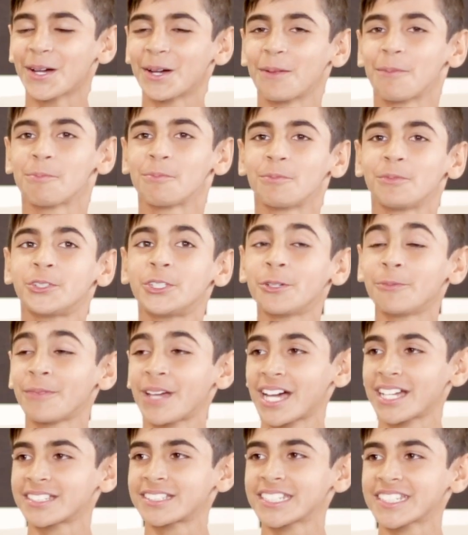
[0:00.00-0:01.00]
um,
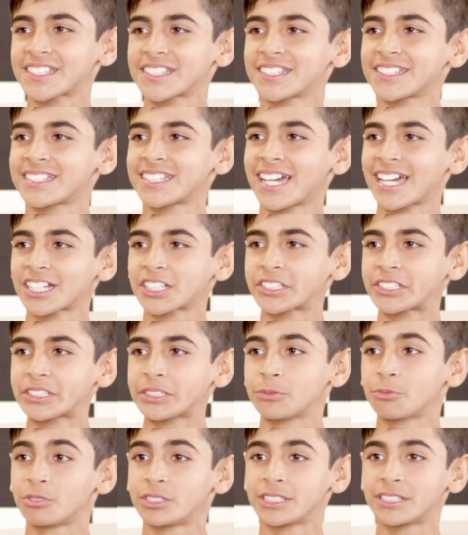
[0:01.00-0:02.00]
gymnastics is
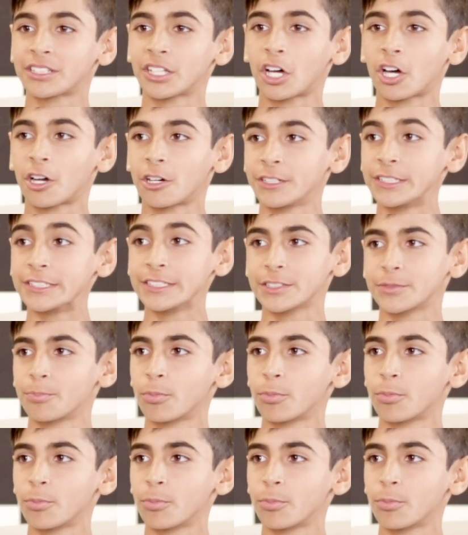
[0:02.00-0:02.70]
actually one of the hardest